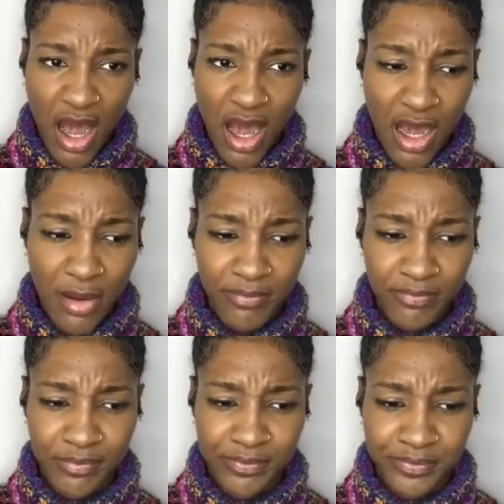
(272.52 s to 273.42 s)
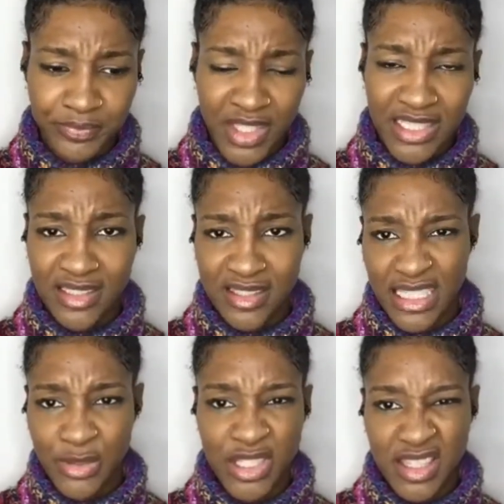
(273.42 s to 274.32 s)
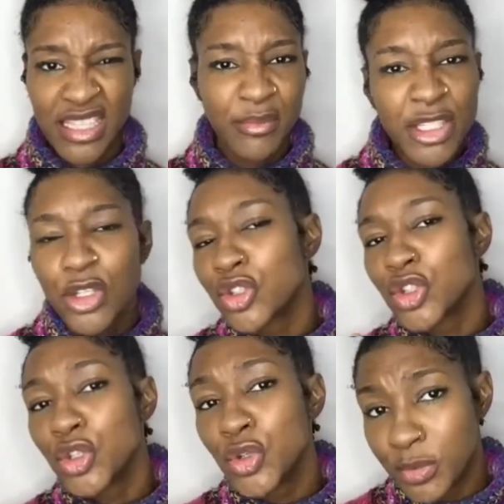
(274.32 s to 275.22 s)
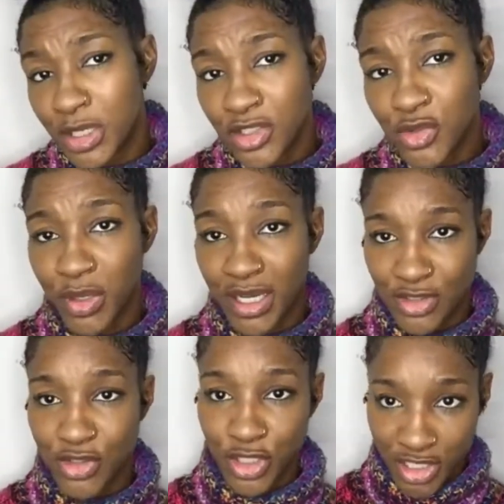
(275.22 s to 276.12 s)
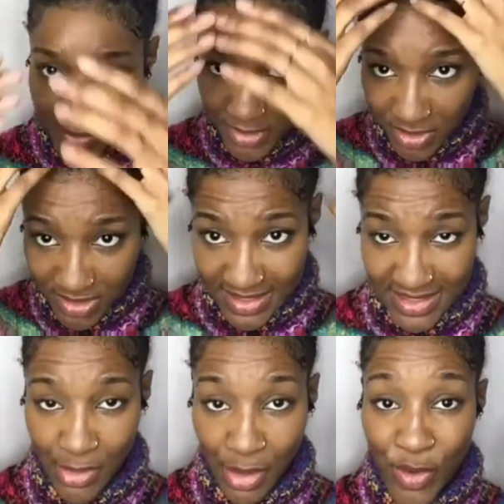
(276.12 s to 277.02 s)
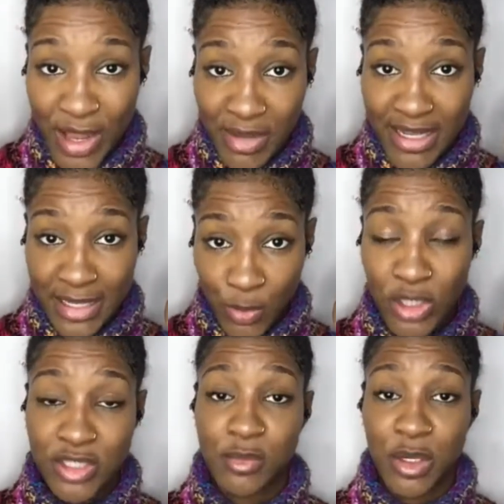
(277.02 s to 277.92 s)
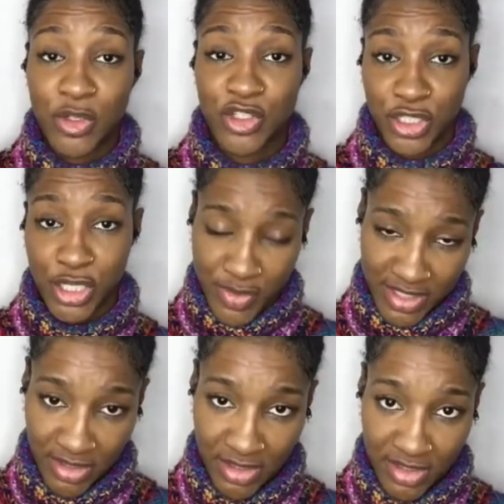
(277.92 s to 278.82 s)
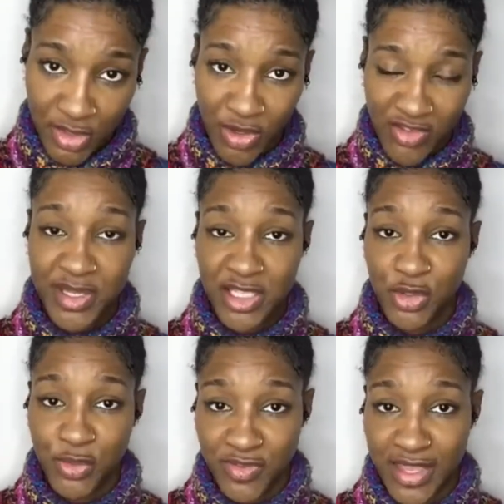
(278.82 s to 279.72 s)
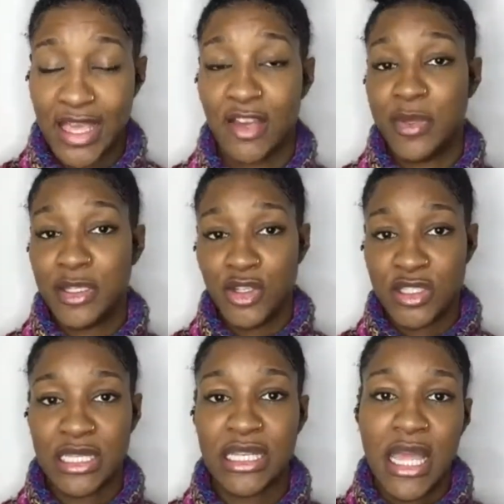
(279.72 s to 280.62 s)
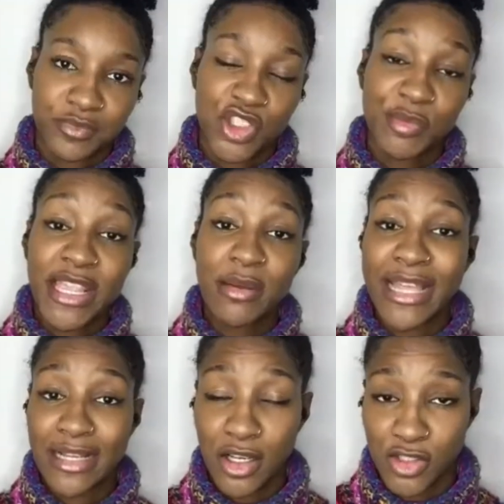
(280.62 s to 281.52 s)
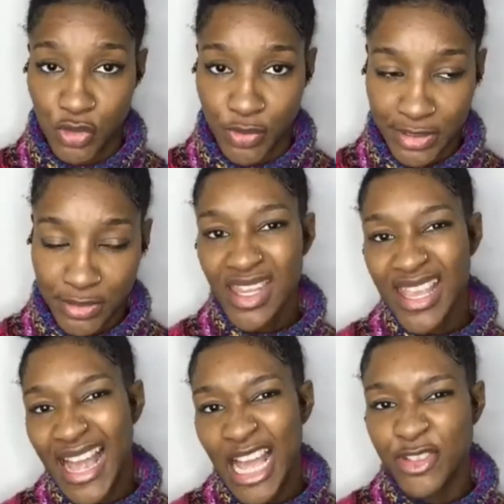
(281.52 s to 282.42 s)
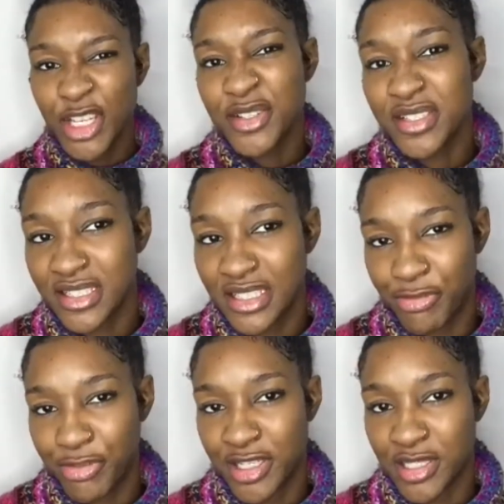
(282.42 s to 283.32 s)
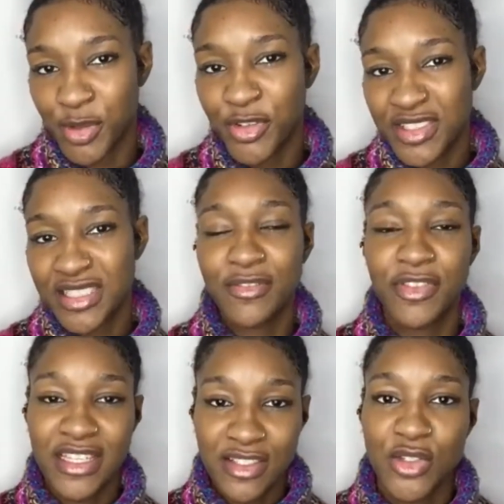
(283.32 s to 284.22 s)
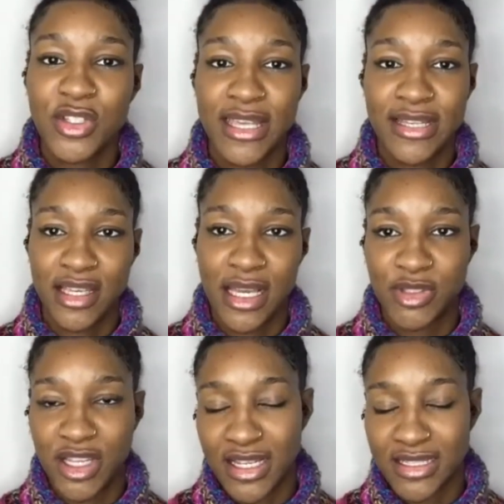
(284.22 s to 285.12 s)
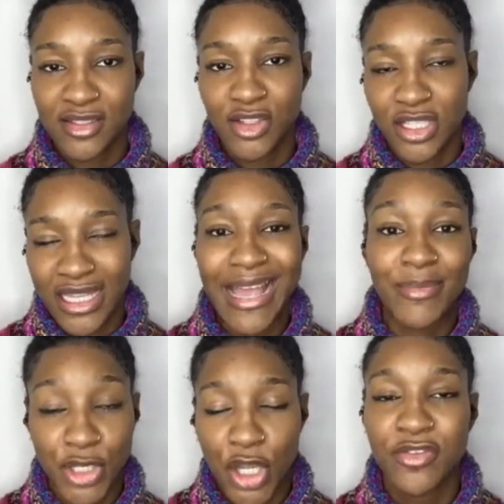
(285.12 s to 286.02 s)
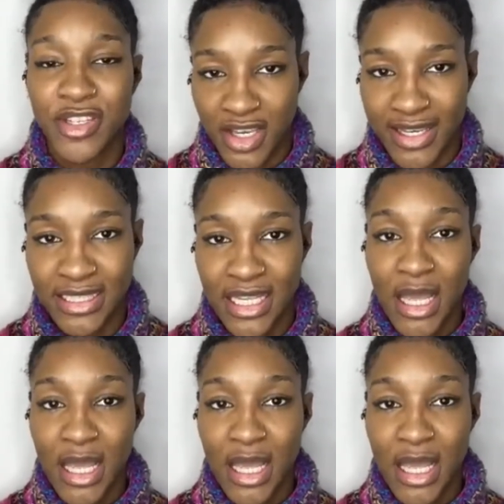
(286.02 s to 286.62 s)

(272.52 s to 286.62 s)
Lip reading: as I said, it was thin but not too much, but I do know it's because that's how I wear my hair once my wash and go is done. So what I've been doing with that, I've been using Jamaican black castor oil. I have noticed a difference, but obviously things do take time guys, it's not going to happen overnight,